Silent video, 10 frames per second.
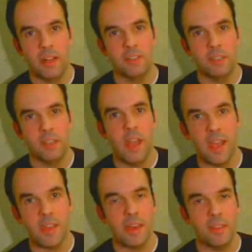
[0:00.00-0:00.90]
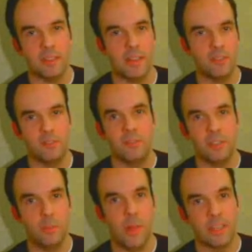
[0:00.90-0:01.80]
gay, and I think
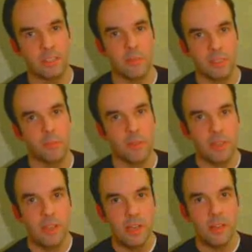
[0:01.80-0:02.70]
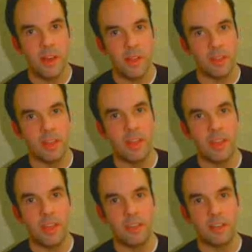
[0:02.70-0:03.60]
that's blasphemous. But
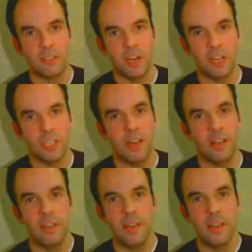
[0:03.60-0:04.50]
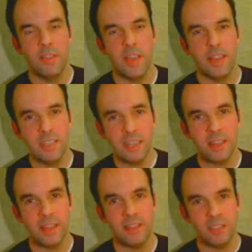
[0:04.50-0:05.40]
it does touch on the idea
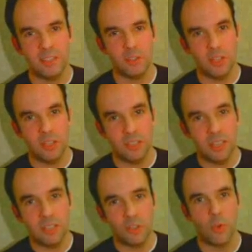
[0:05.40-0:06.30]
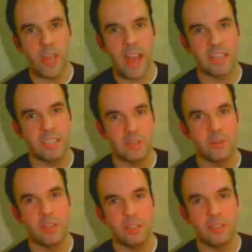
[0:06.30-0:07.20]
that this is a reactionary